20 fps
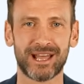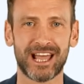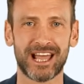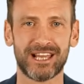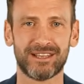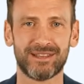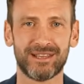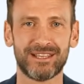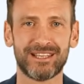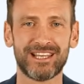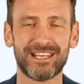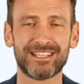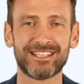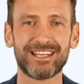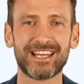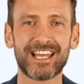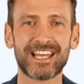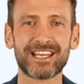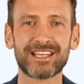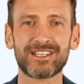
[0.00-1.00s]
In this
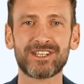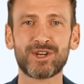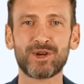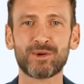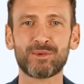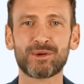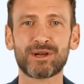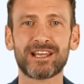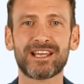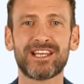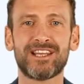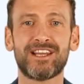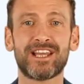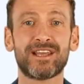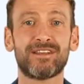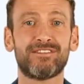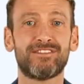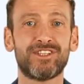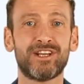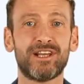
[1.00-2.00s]
case, we
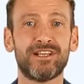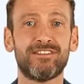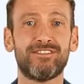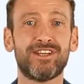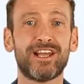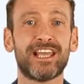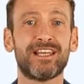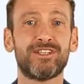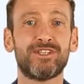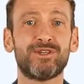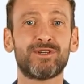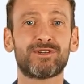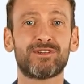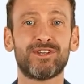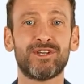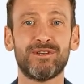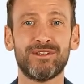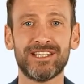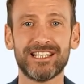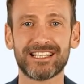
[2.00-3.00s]
cannot verify the
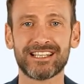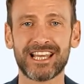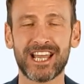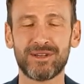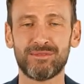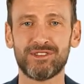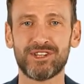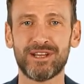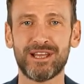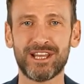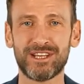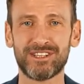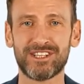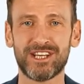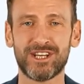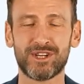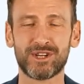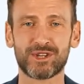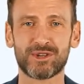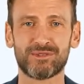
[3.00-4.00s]
kurtosis
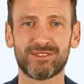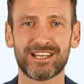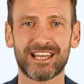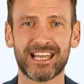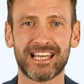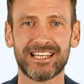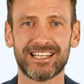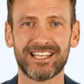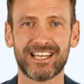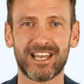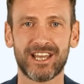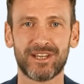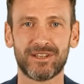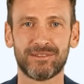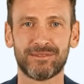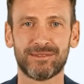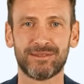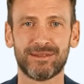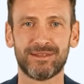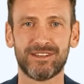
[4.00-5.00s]
calculation using
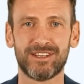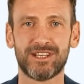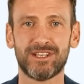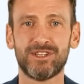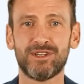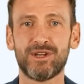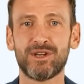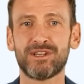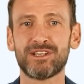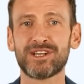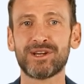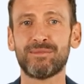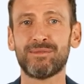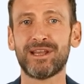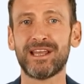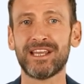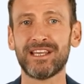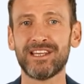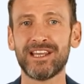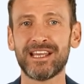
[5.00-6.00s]
Excel. The kurt
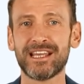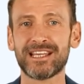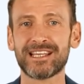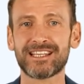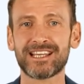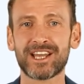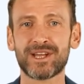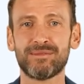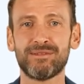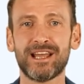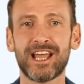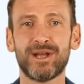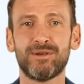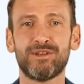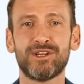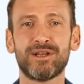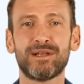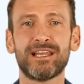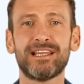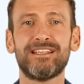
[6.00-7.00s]
command in Excel
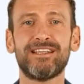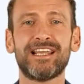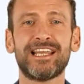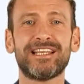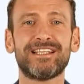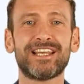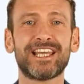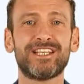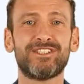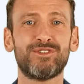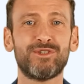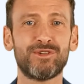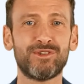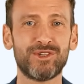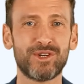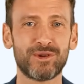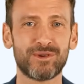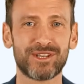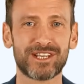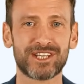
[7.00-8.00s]
calculates excess
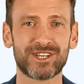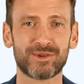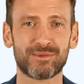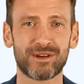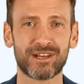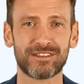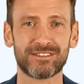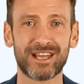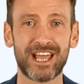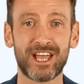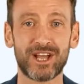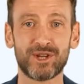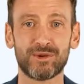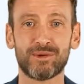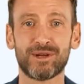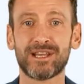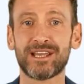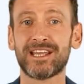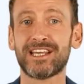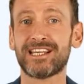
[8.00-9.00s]
kurtosis when
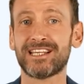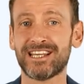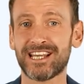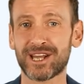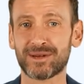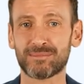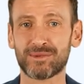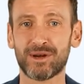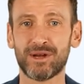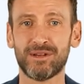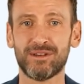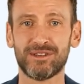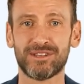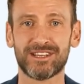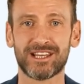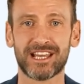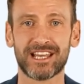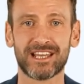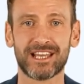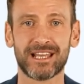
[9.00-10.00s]
evaluating a sample of the
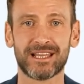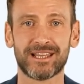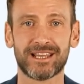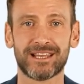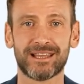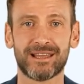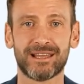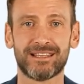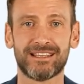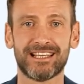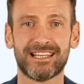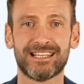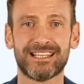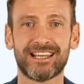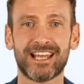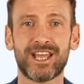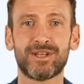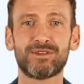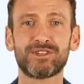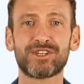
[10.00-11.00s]
data. In these
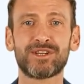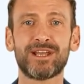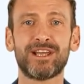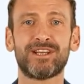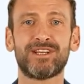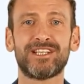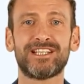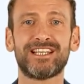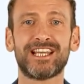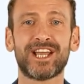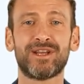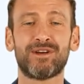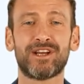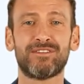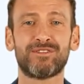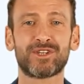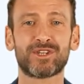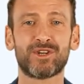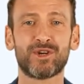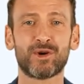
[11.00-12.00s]
calculations,
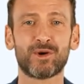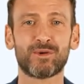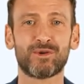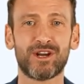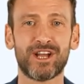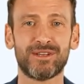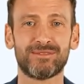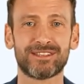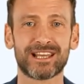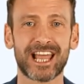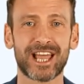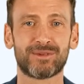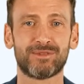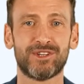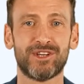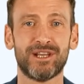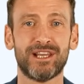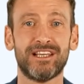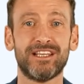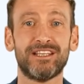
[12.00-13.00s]
however, we have
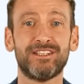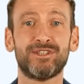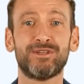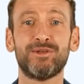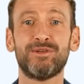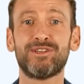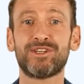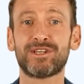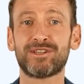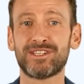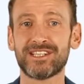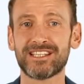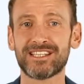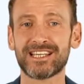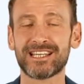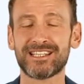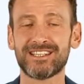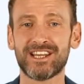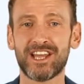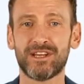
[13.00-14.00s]
calculated the
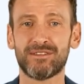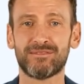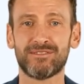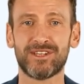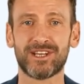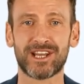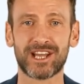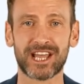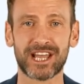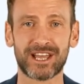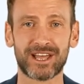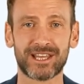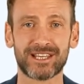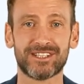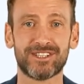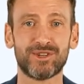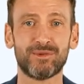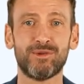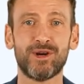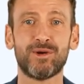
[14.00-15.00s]
kurtosis itself,
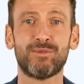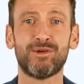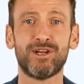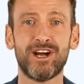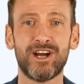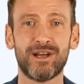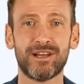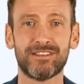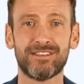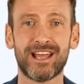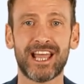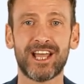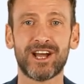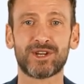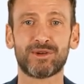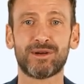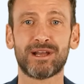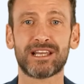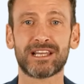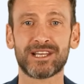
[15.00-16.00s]
assuming we are
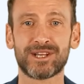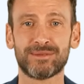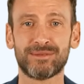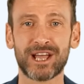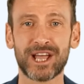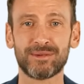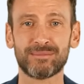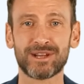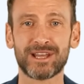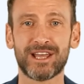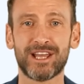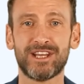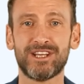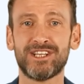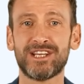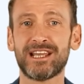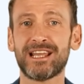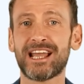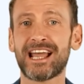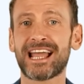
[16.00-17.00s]
evaluating the
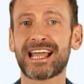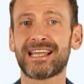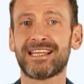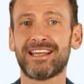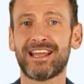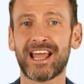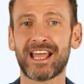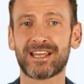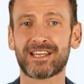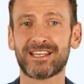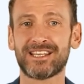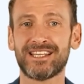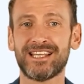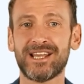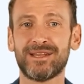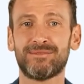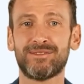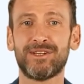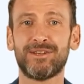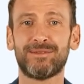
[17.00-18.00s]
population and not a
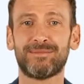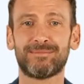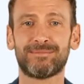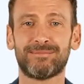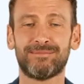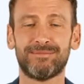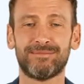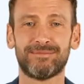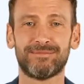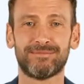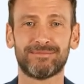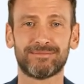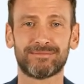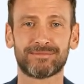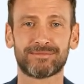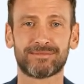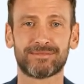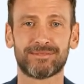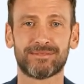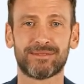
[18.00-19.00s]
sample.
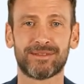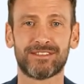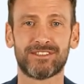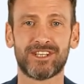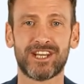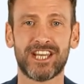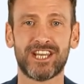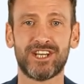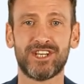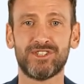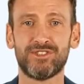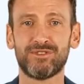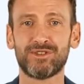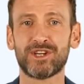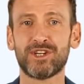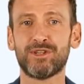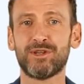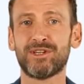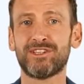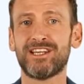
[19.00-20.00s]
Thank you for
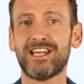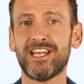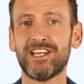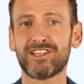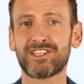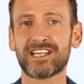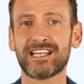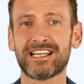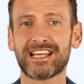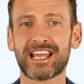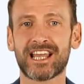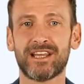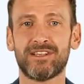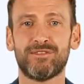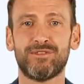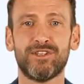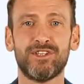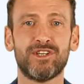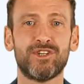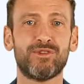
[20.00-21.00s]
your attention
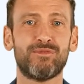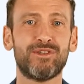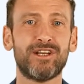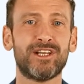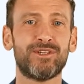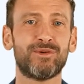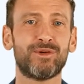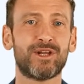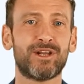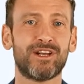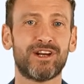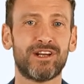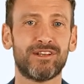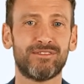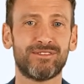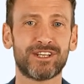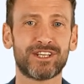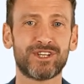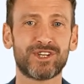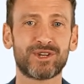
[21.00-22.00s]
and for the great work
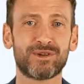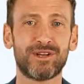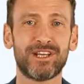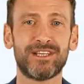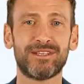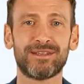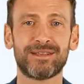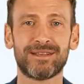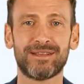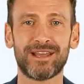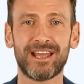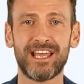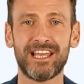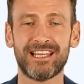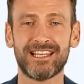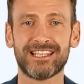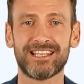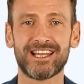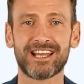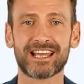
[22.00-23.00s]
you've been doing.
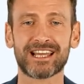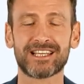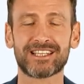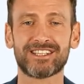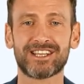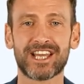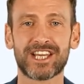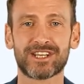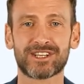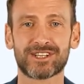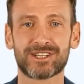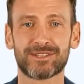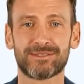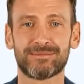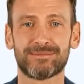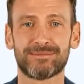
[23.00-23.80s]
Let's stay in touch.